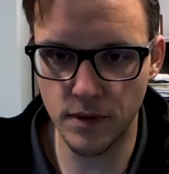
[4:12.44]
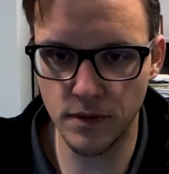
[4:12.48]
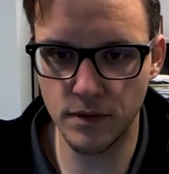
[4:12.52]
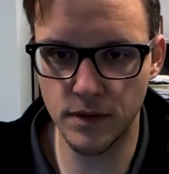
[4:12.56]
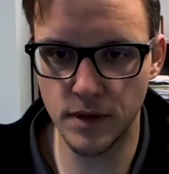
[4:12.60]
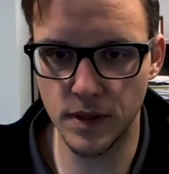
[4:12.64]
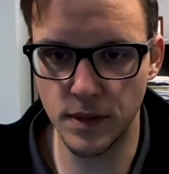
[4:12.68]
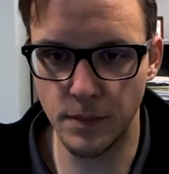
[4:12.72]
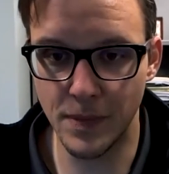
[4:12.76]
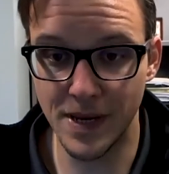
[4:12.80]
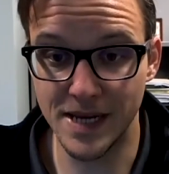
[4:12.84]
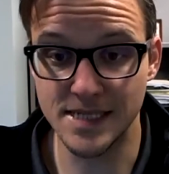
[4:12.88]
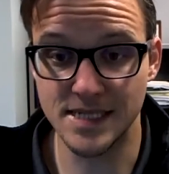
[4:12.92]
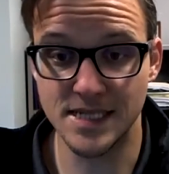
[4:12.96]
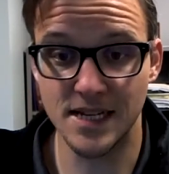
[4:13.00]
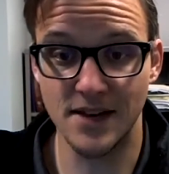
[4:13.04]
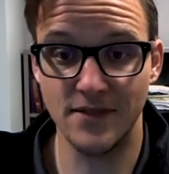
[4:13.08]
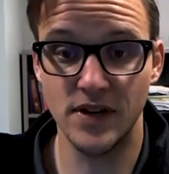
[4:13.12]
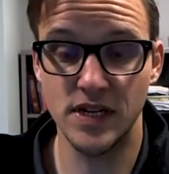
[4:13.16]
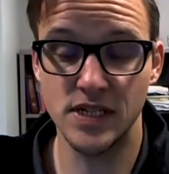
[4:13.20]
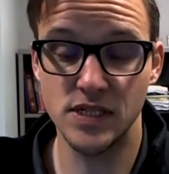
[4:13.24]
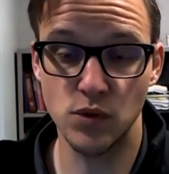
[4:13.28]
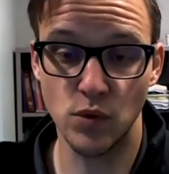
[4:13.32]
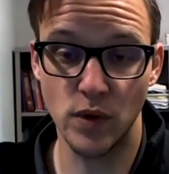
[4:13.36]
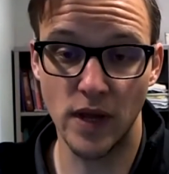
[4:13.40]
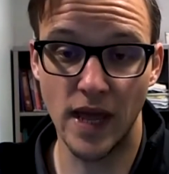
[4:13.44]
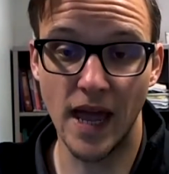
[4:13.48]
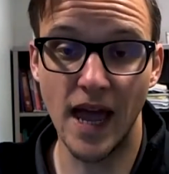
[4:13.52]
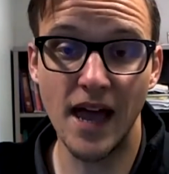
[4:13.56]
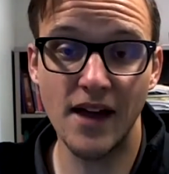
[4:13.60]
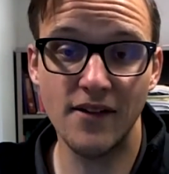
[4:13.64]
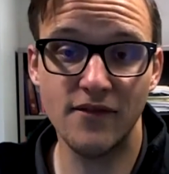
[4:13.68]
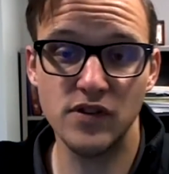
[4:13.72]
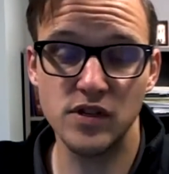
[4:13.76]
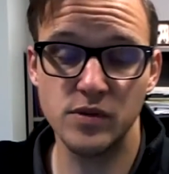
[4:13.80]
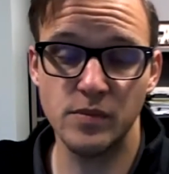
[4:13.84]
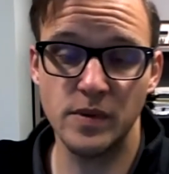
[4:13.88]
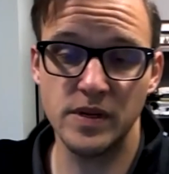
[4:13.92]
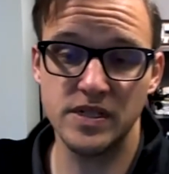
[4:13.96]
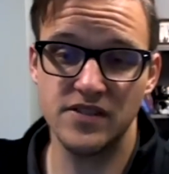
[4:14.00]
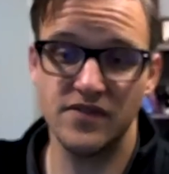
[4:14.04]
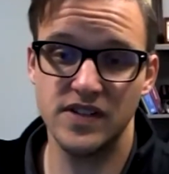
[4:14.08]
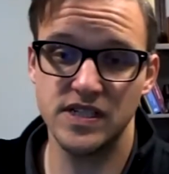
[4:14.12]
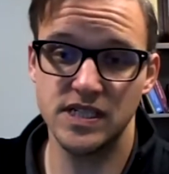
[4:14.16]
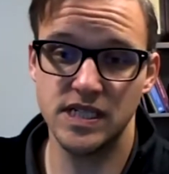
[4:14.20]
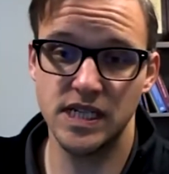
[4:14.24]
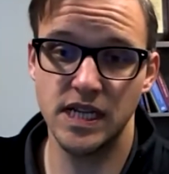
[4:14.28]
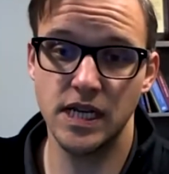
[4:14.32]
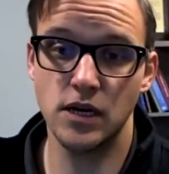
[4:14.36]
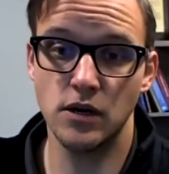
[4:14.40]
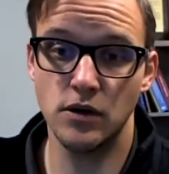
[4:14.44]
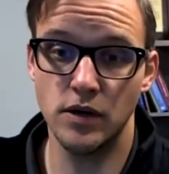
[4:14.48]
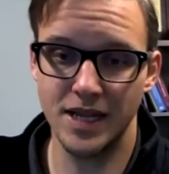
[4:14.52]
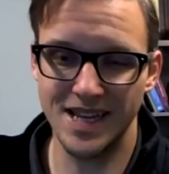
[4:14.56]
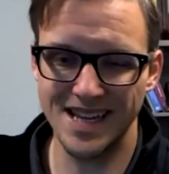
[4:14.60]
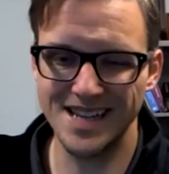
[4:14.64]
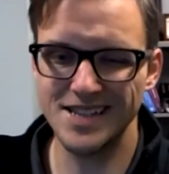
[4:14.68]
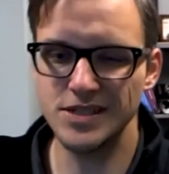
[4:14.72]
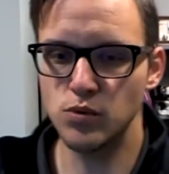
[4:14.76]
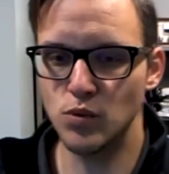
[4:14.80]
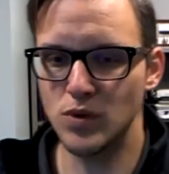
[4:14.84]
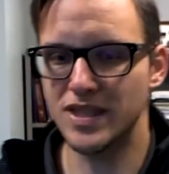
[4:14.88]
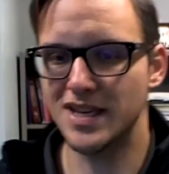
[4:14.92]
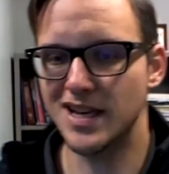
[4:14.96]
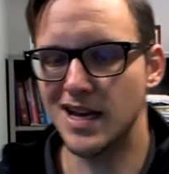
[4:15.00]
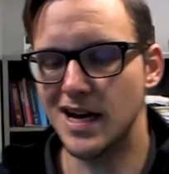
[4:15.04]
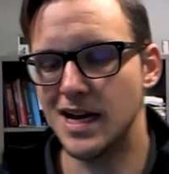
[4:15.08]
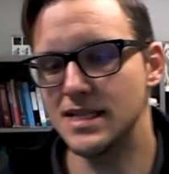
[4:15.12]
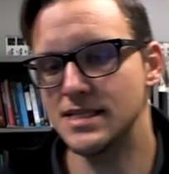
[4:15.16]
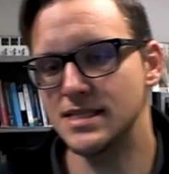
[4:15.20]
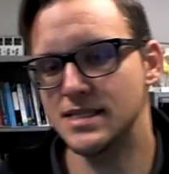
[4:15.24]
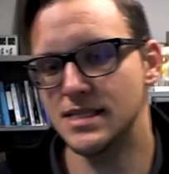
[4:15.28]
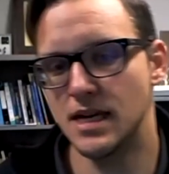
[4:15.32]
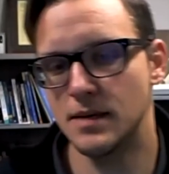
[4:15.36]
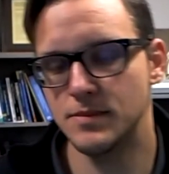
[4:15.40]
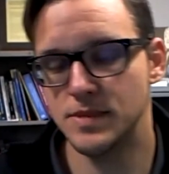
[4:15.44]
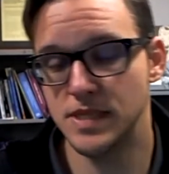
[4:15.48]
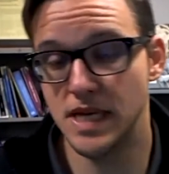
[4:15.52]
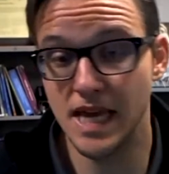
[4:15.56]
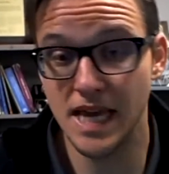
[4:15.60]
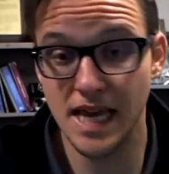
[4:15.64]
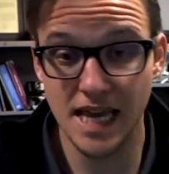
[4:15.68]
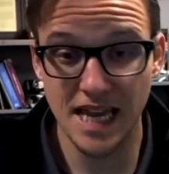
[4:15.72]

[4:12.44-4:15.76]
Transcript: the best evidence we have for specificity coding is with concepts.